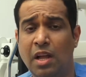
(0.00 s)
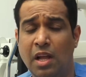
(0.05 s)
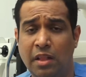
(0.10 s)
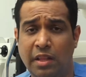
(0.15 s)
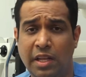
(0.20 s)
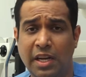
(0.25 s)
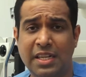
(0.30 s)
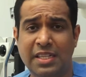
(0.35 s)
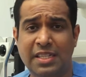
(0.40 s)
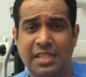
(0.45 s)

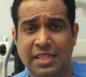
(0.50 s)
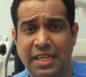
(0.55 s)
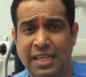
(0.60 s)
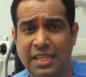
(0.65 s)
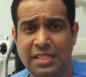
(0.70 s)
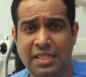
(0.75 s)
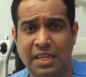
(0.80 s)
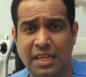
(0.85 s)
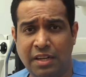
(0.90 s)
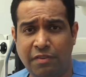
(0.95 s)
There are
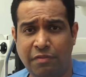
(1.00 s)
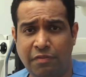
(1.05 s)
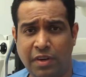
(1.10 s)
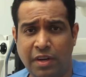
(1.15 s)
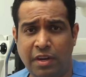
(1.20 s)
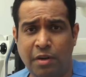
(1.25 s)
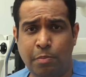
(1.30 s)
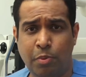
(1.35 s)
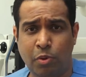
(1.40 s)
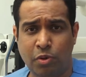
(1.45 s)
6
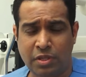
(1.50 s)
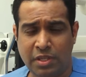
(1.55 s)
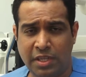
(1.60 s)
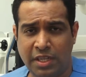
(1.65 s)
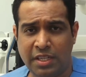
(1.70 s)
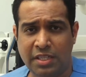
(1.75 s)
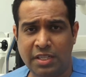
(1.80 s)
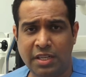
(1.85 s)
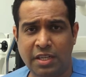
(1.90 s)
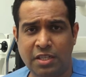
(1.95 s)
different
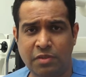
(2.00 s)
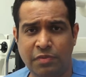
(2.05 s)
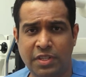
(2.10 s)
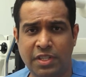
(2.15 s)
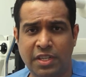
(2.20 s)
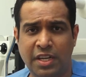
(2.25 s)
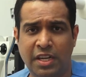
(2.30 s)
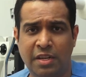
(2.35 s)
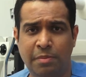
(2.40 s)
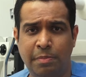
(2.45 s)
procedures
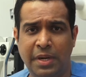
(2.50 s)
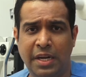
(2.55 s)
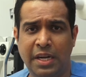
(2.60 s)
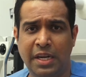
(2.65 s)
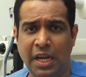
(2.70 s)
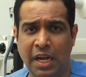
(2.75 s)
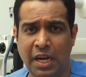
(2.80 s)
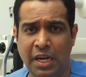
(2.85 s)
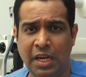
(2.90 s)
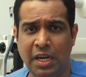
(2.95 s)
which can be
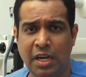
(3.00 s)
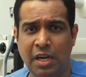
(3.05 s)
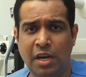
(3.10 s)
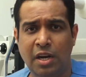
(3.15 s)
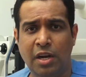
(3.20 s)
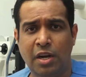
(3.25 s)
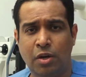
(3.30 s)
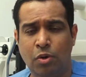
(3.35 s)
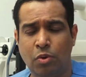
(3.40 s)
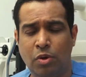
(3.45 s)
done
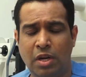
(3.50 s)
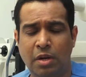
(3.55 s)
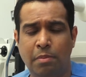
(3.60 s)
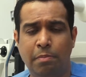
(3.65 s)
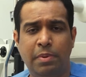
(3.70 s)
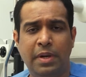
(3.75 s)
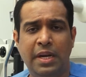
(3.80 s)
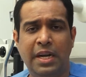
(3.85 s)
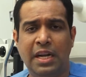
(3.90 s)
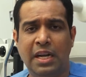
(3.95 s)
to
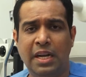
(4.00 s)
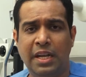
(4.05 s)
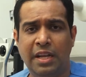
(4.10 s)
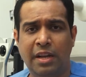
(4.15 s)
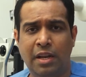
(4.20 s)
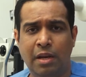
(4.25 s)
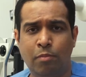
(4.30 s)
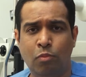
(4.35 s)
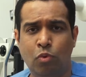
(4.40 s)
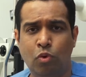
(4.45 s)
completely
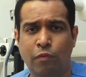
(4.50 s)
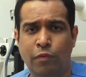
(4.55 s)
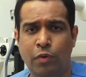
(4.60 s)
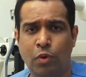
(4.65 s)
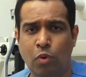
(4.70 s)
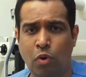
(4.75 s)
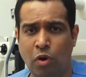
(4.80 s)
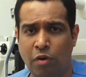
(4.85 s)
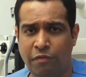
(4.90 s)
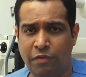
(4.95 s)
remove
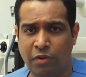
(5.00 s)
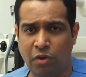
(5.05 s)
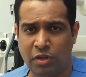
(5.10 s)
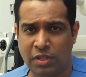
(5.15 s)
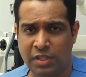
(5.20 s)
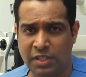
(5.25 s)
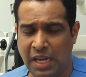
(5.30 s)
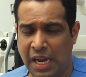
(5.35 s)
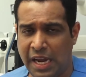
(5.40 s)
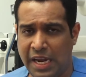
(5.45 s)
you of your
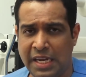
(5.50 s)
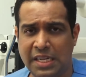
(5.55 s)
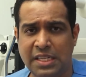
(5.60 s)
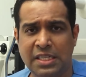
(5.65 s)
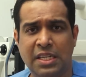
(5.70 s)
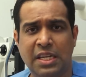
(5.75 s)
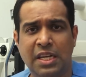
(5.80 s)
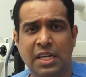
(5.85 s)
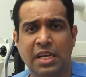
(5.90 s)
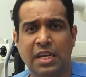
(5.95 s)

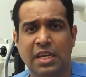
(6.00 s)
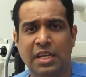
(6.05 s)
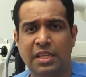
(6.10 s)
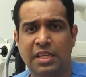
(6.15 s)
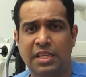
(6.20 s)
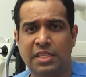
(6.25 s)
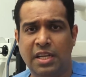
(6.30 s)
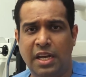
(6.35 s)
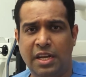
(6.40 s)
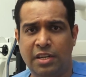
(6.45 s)
sight.
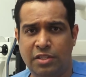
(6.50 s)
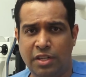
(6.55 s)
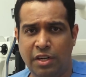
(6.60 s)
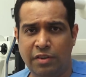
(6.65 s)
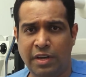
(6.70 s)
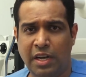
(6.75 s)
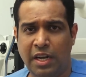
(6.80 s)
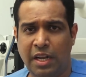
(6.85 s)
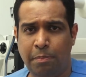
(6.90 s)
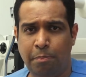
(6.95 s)
These are
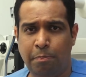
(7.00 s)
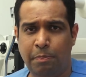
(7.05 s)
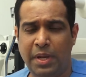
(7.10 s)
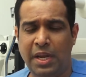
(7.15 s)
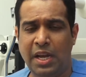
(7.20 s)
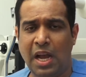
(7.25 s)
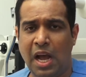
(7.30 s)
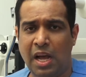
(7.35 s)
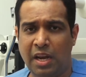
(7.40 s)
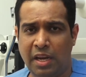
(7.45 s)
generally
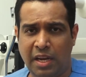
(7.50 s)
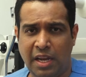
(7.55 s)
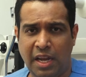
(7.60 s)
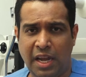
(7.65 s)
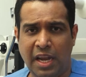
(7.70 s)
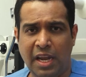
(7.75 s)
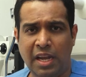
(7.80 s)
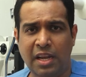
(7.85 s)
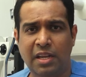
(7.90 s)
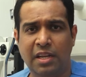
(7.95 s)

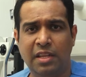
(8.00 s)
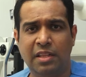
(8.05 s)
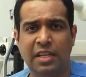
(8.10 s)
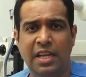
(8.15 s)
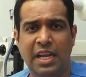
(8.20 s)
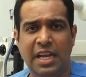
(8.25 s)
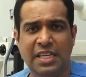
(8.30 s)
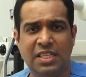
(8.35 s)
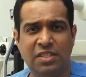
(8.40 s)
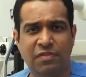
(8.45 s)
PRK,
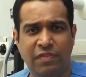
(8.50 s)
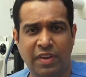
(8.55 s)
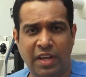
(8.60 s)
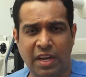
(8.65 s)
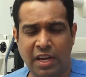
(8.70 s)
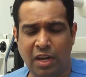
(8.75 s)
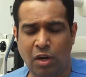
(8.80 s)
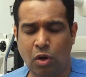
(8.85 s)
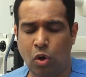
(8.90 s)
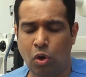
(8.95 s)
the
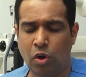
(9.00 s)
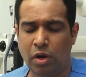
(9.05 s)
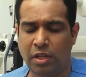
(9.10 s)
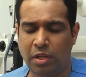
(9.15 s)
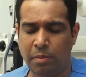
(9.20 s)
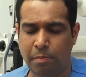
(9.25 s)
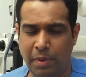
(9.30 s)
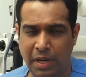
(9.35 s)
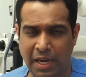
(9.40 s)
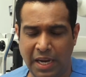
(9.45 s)
aspheric or
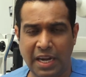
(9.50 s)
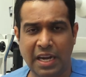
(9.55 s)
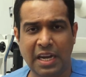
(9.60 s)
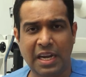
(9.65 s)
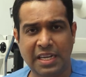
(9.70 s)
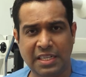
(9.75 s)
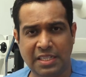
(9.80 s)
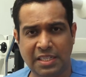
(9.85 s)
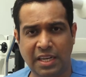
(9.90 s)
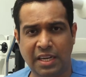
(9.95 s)
the blade
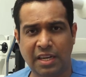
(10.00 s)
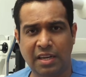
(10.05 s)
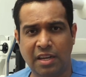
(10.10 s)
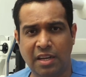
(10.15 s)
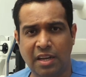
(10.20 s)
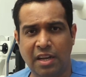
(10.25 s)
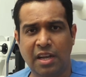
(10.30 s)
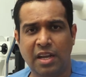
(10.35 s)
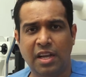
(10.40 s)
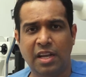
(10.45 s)
LASIK,
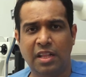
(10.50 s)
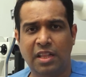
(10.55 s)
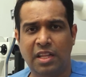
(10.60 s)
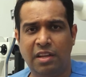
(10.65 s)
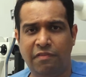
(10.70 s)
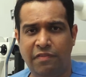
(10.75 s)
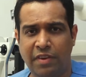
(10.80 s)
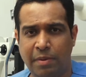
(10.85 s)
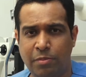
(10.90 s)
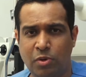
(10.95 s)

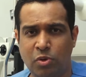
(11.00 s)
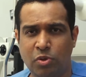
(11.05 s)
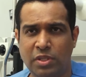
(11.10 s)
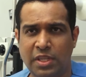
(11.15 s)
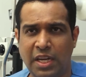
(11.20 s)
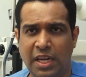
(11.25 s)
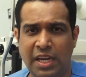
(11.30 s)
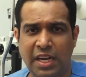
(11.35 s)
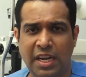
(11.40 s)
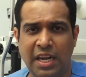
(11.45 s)
the
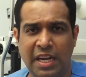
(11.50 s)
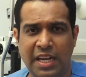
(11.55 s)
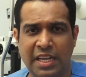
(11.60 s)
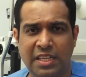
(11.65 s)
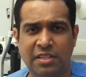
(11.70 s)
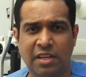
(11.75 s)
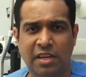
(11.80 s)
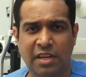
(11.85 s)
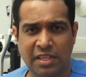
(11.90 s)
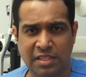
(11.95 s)
femtosecond
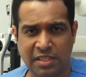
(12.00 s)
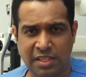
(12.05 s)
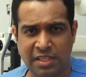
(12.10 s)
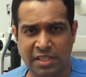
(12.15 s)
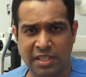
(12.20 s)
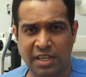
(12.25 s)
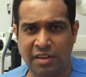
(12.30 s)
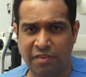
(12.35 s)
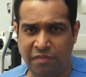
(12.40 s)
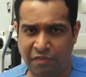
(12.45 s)
laser
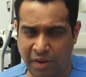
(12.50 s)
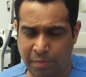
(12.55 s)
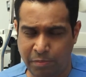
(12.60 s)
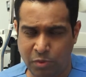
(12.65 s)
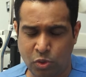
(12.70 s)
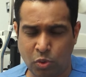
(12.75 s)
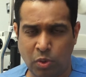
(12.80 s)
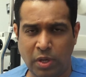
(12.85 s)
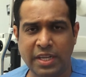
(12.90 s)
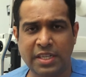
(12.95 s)
assisted
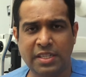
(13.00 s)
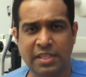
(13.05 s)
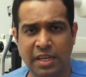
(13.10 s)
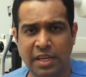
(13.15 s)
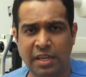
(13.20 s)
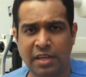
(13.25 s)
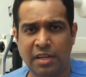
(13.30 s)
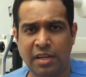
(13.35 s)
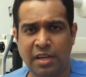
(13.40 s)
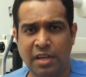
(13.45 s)
femto
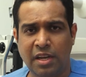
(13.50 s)
LASIK,